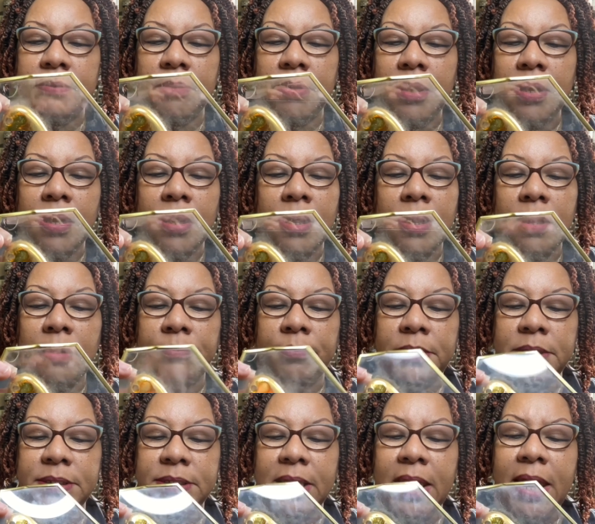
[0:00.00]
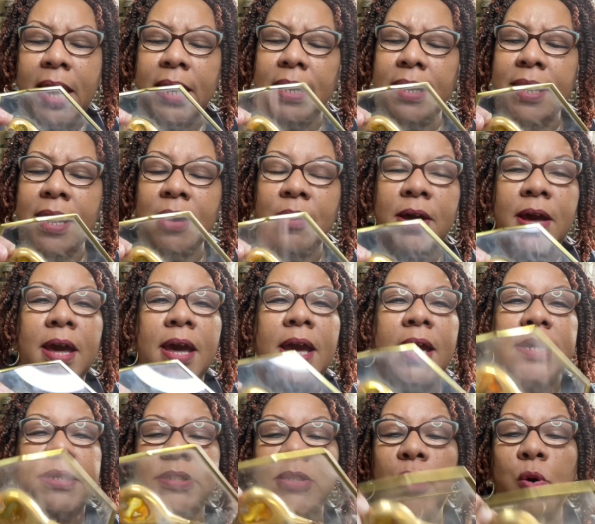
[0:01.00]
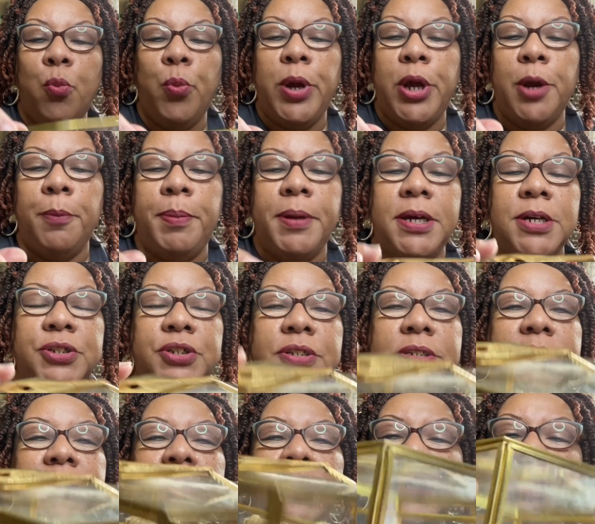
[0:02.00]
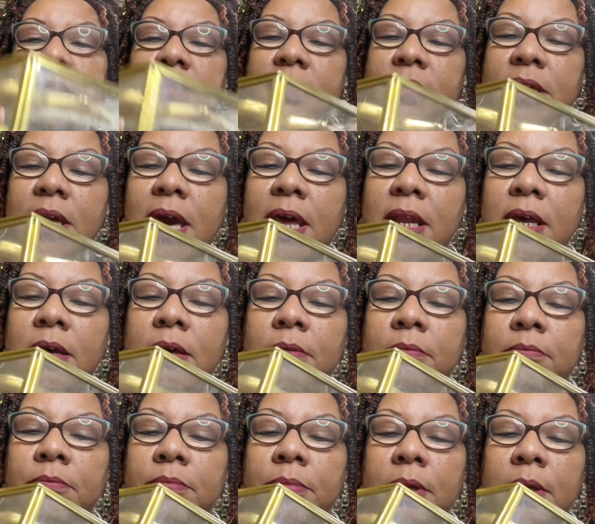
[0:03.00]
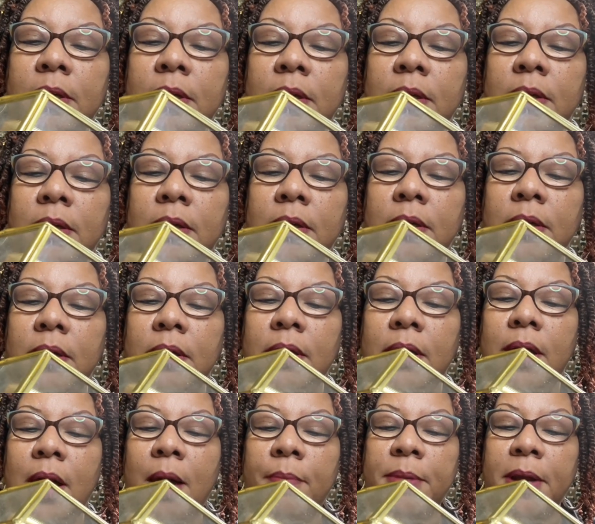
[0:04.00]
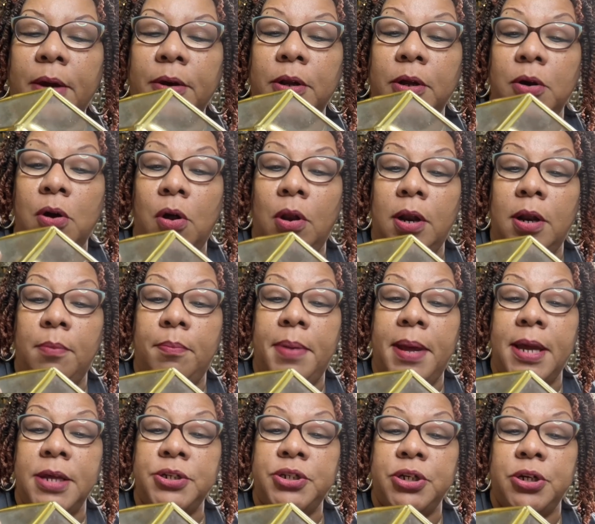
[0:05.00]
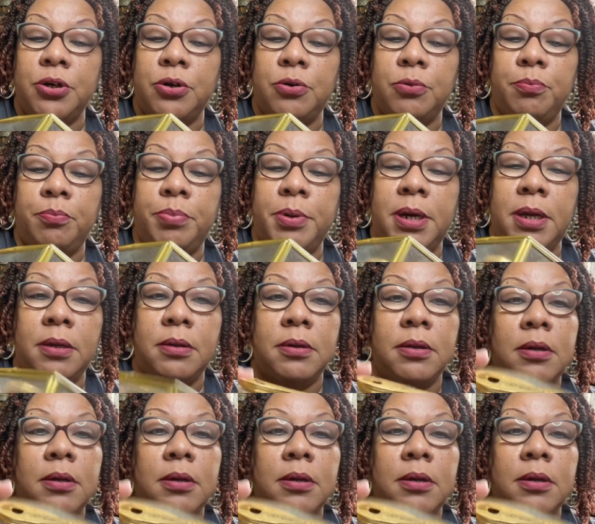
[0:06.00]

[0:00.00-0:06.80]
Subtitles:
this canon. Now, it's so weird because you see this kind of, I'm not going to call it a banjo, but